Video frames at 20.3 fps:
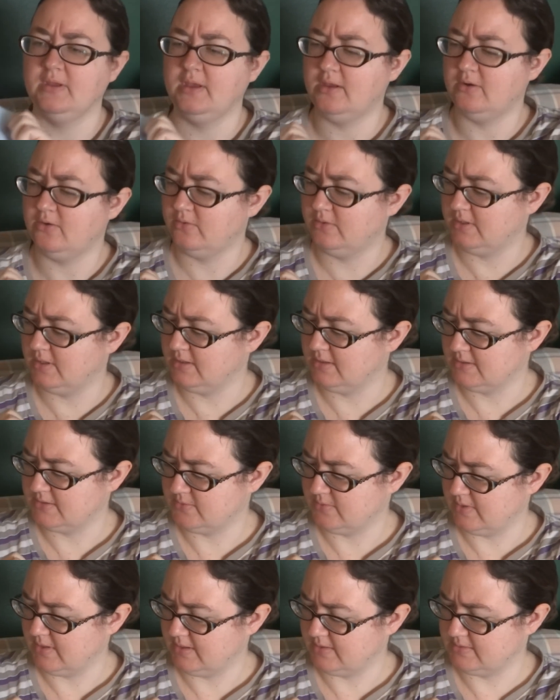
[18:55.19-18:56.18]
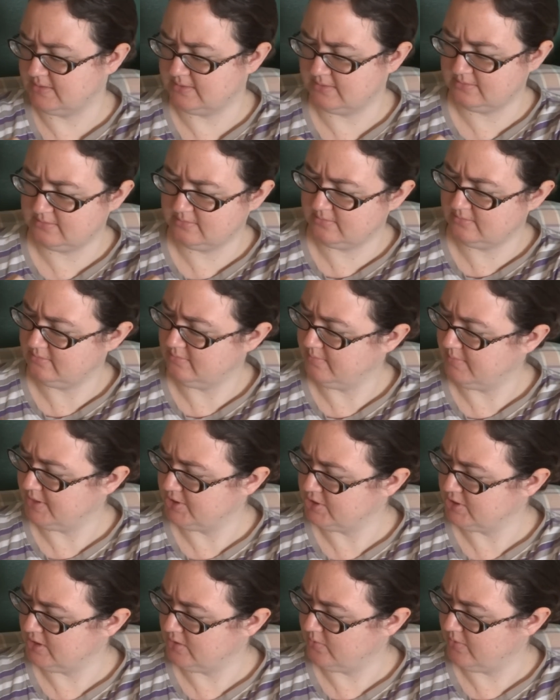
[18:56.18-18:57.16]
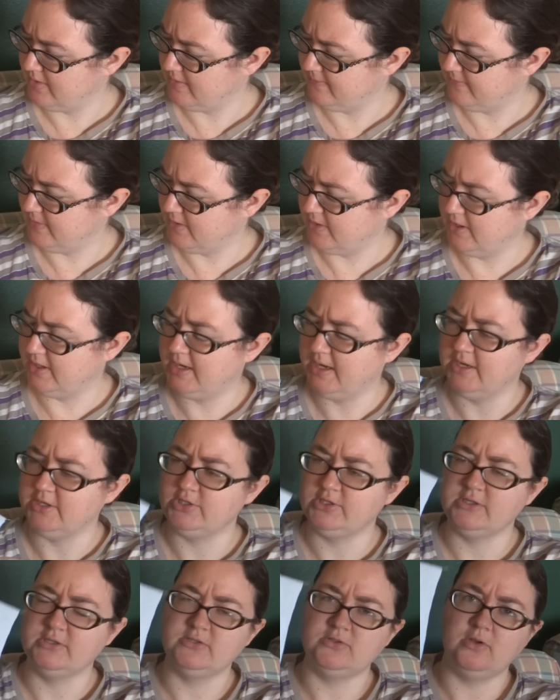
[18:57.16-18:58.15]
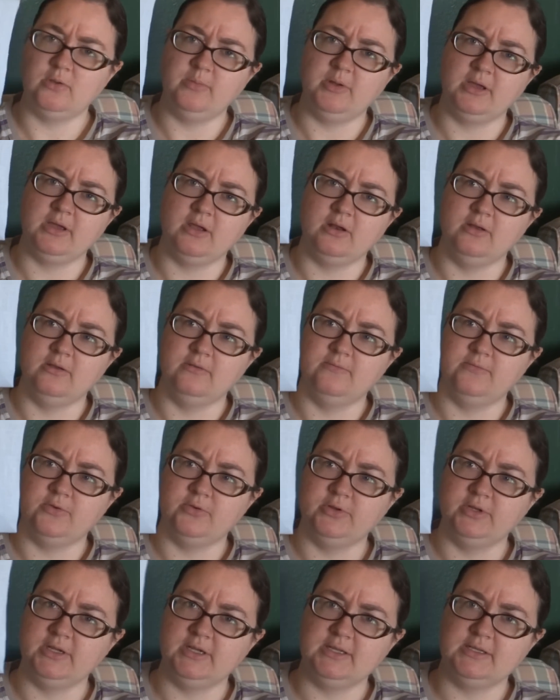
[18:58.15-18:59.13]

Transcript: I don't think this one has much in the way of variegation, so I'm not going to unfold it.